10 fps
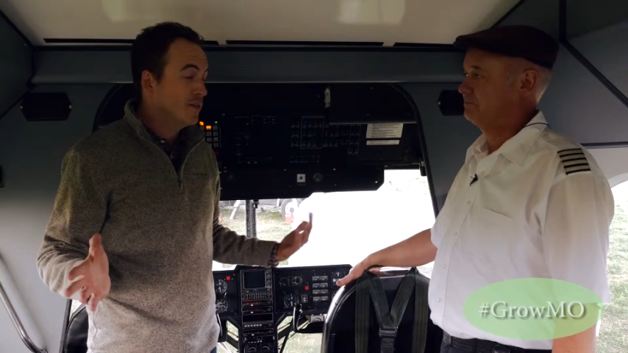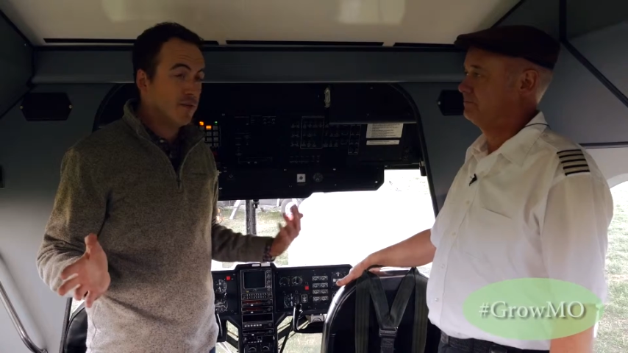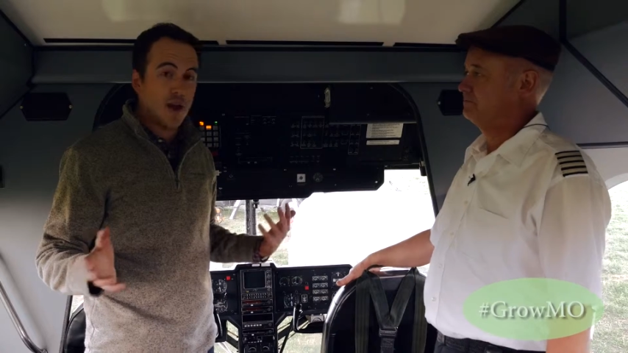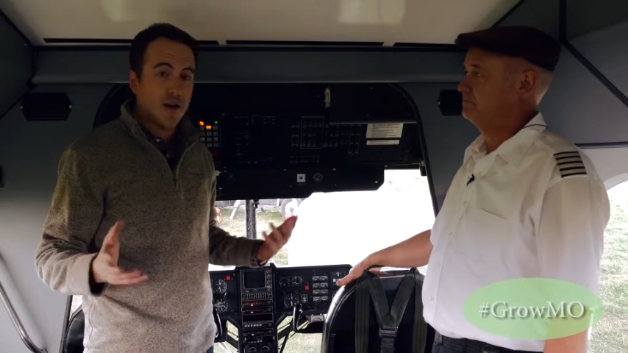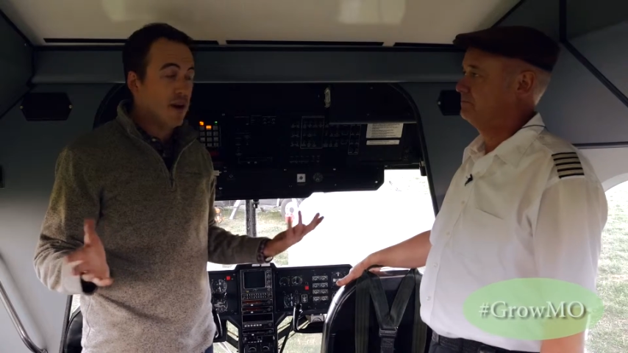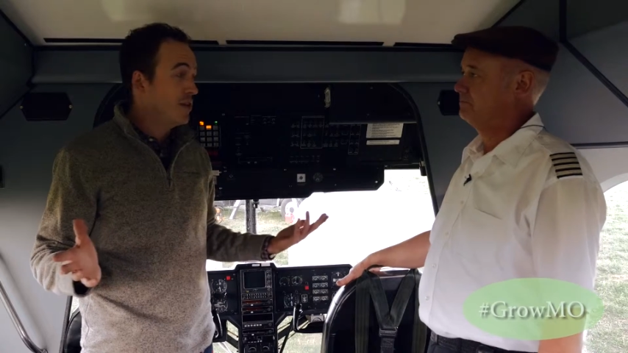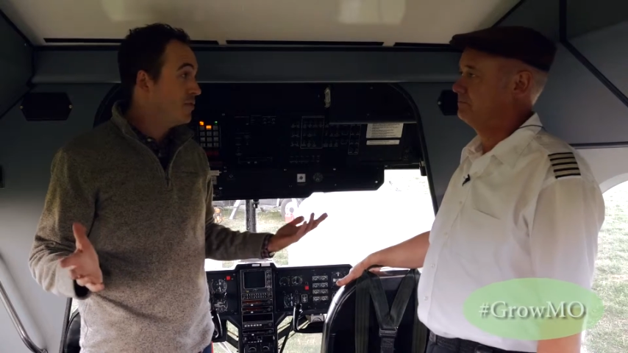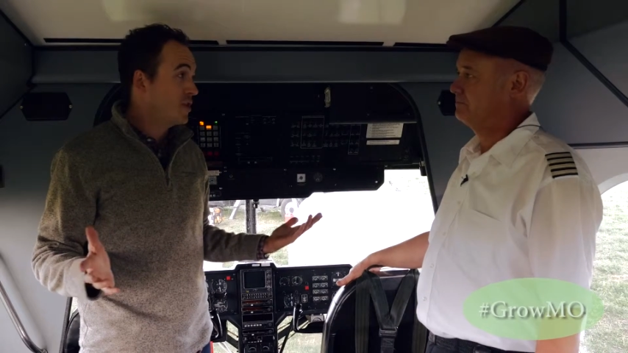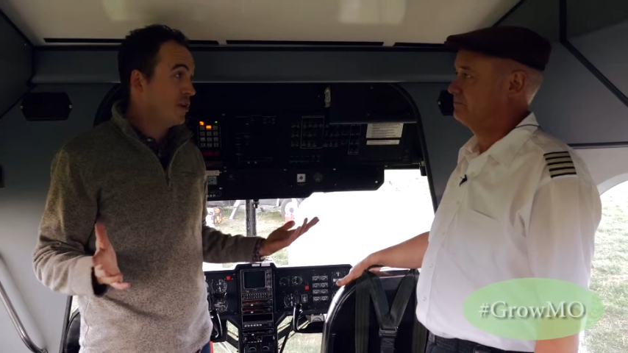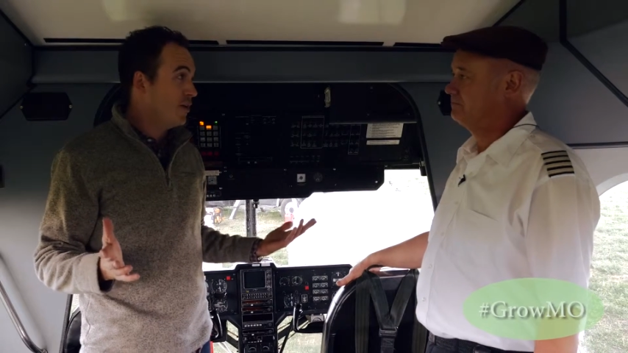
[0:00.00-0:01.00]
Speaker 1: flying around.
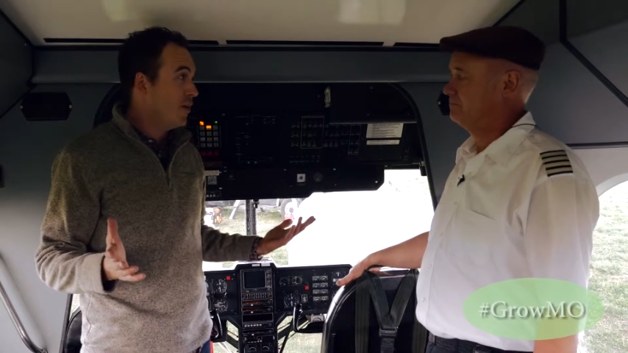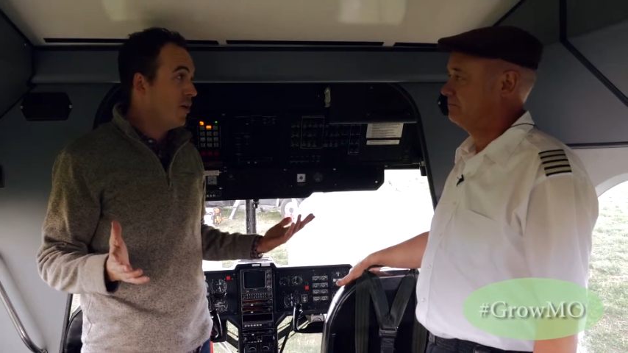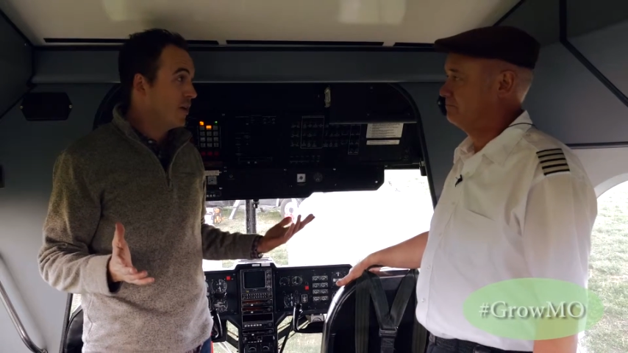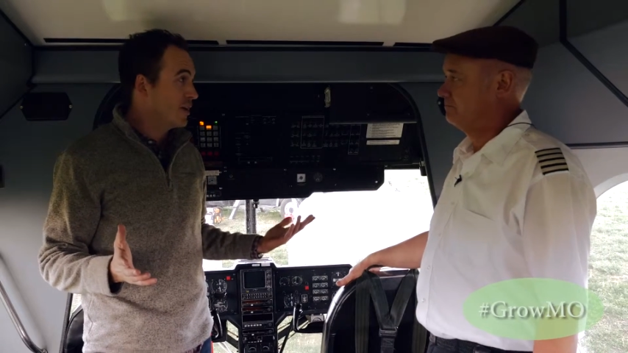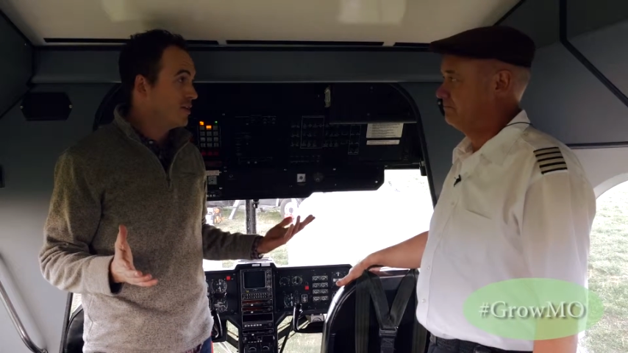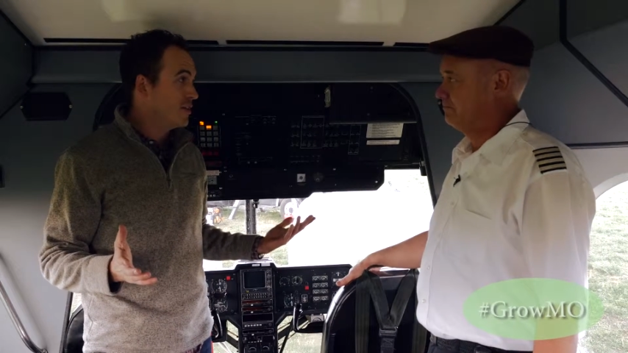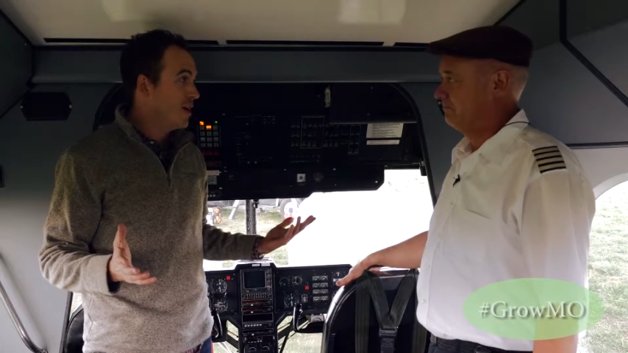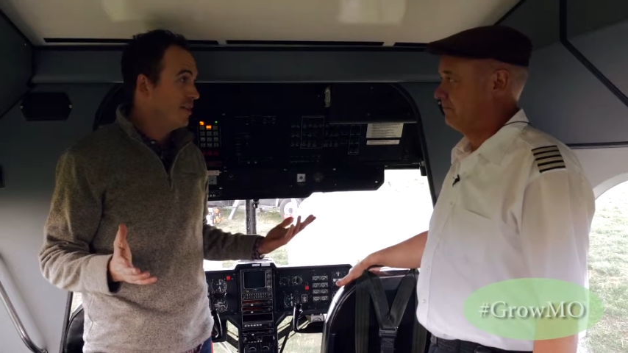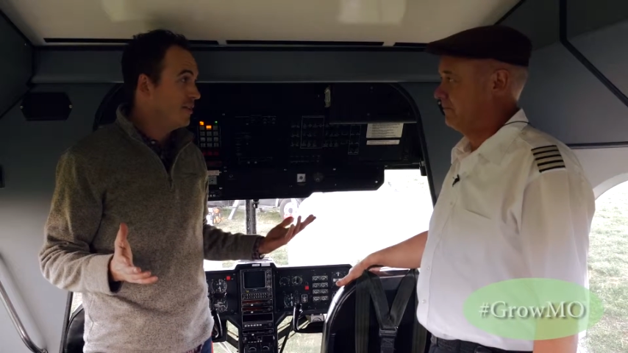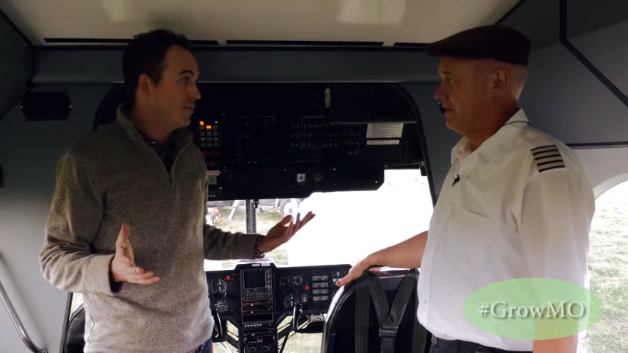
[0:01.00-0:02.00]
You've seen it all, like you
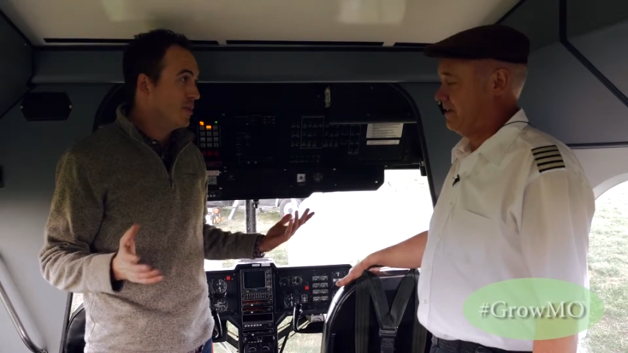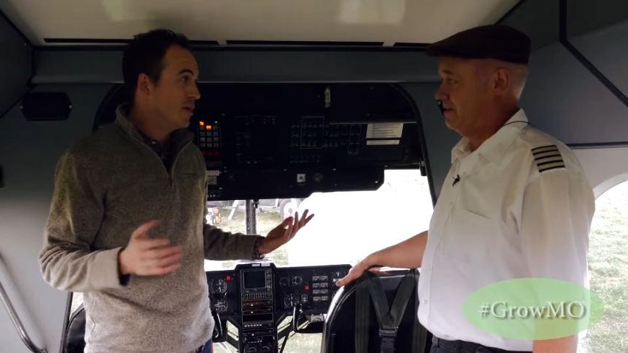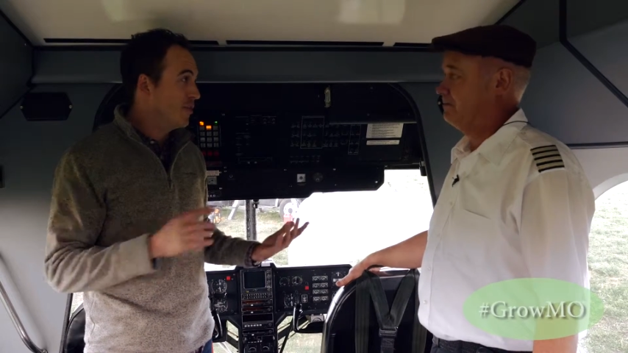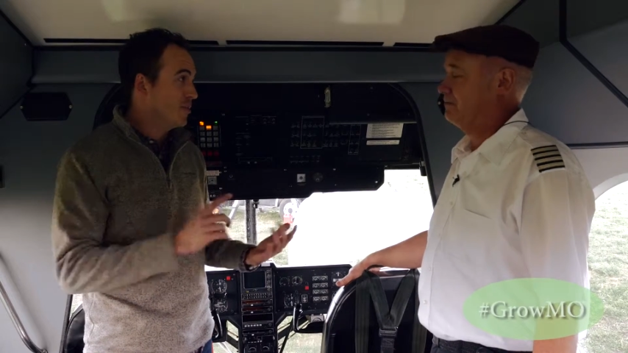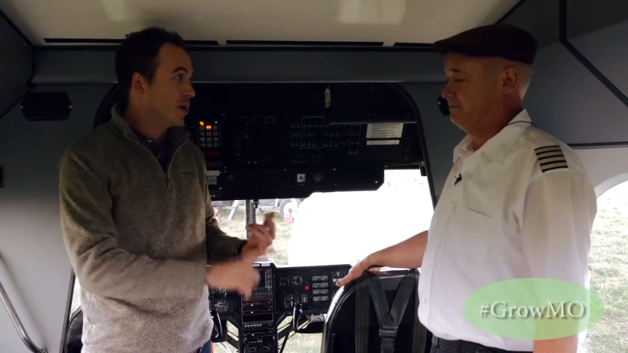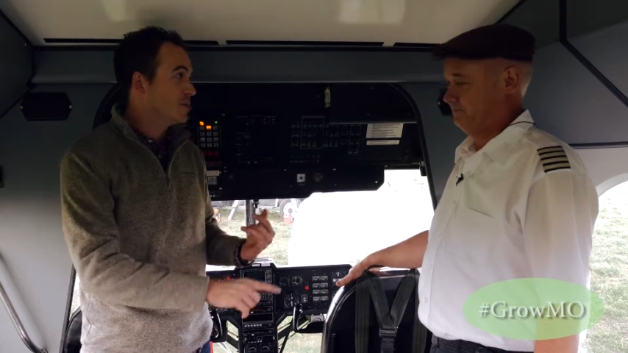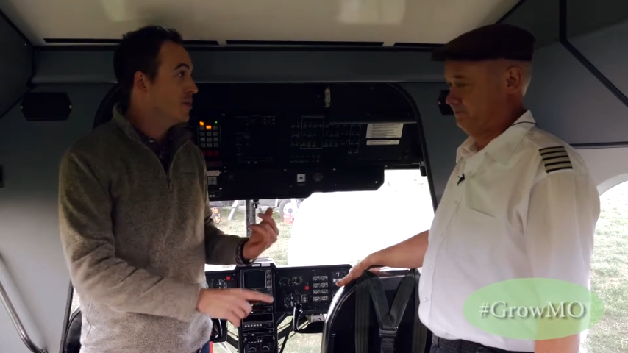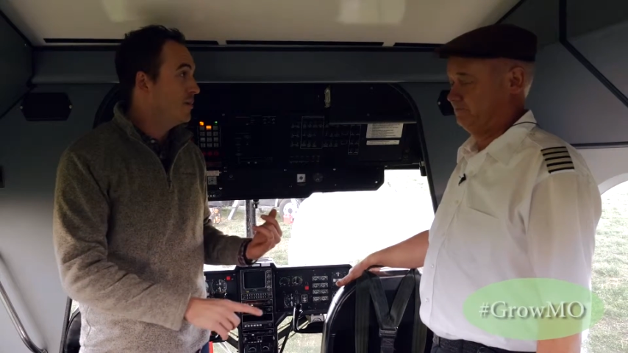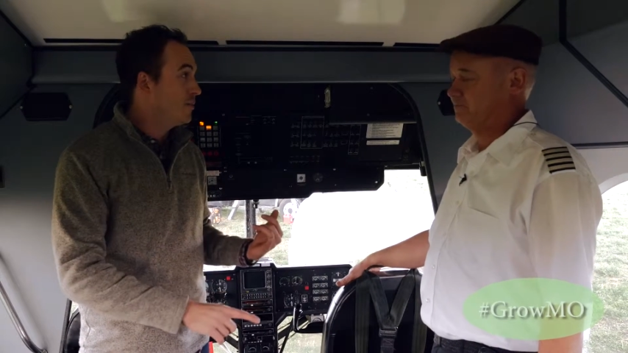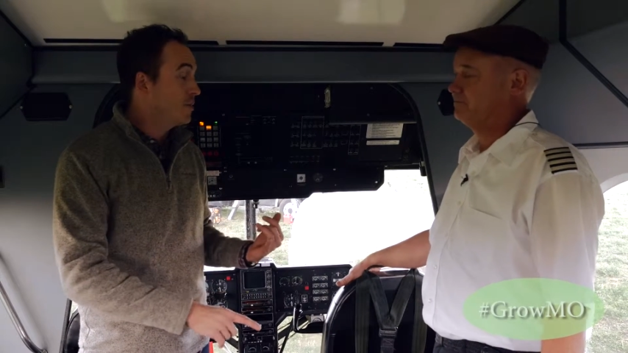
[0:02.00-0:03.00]
said. You've been over Mark
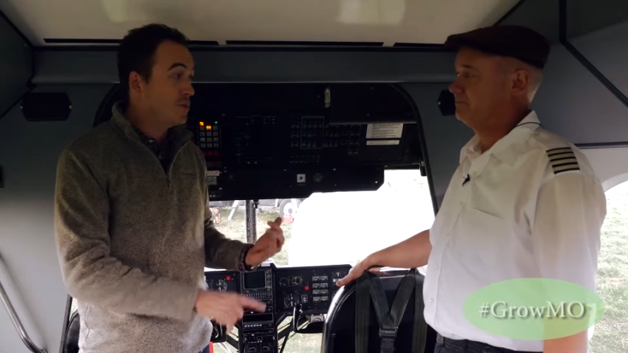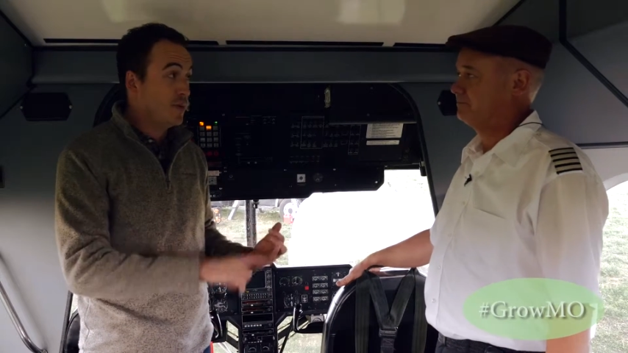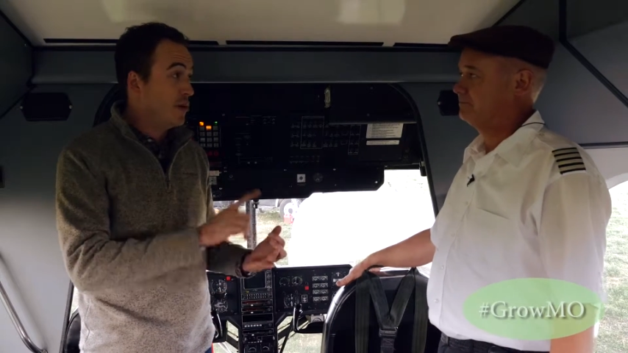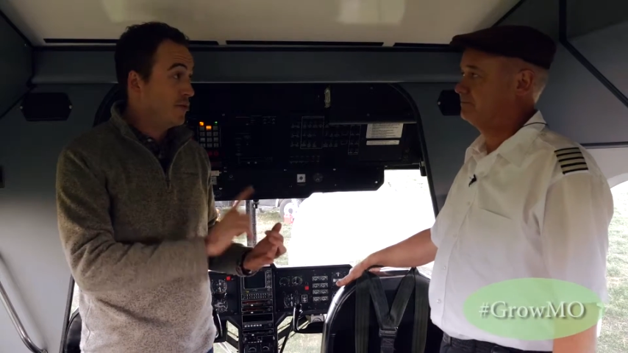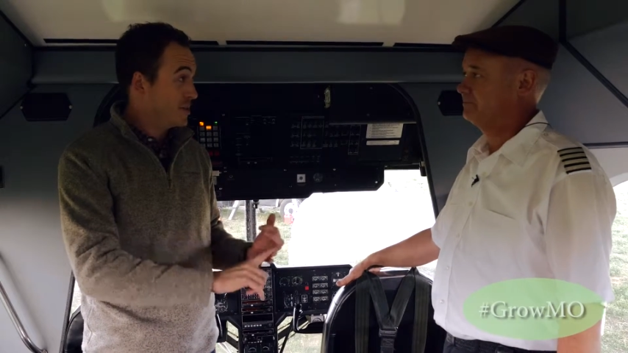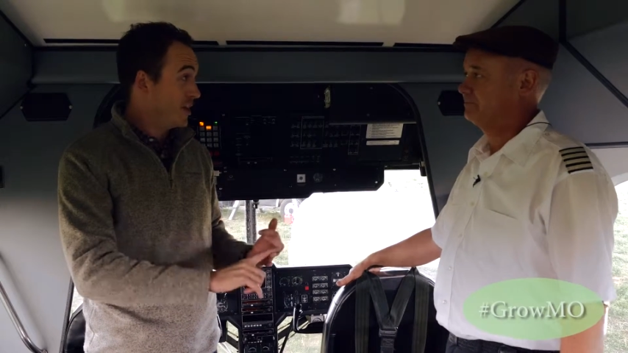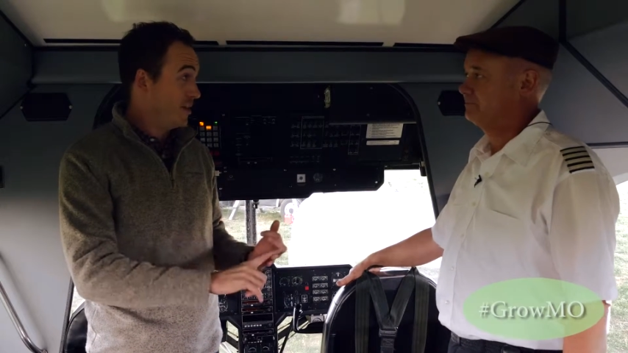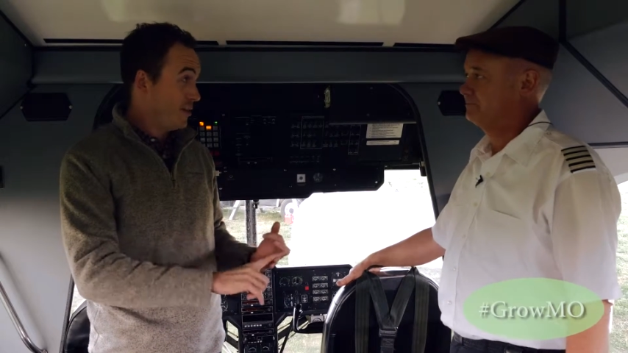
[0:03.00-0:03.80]
Twain Forest. you've been over St.